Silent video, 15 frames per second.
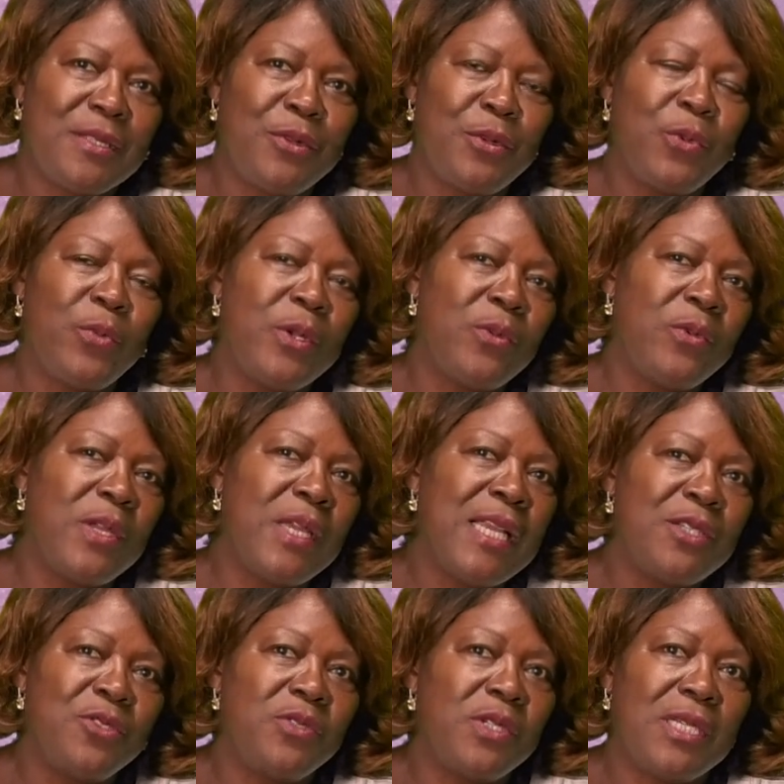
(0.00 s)
The way we
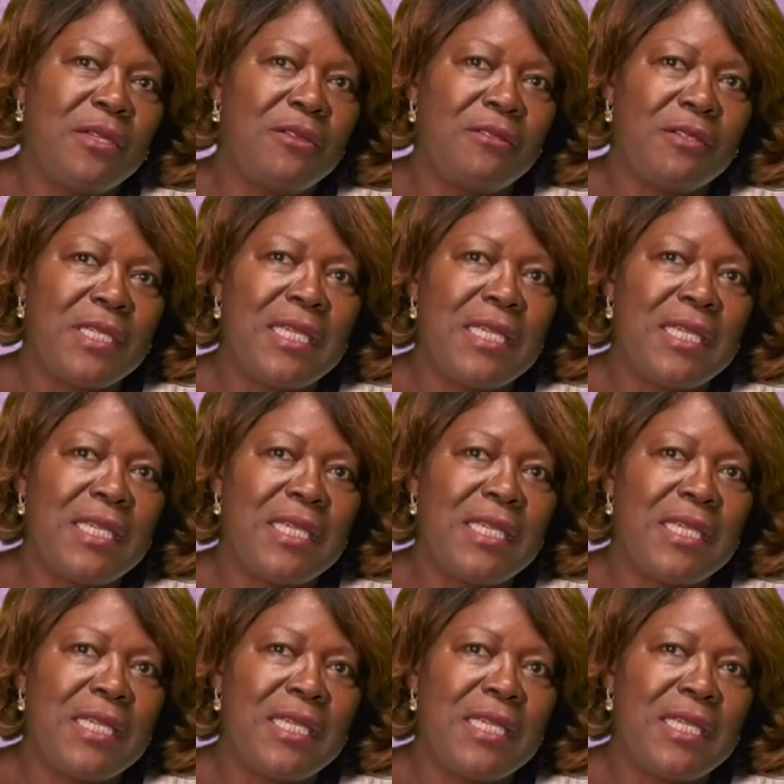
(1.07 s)
educate our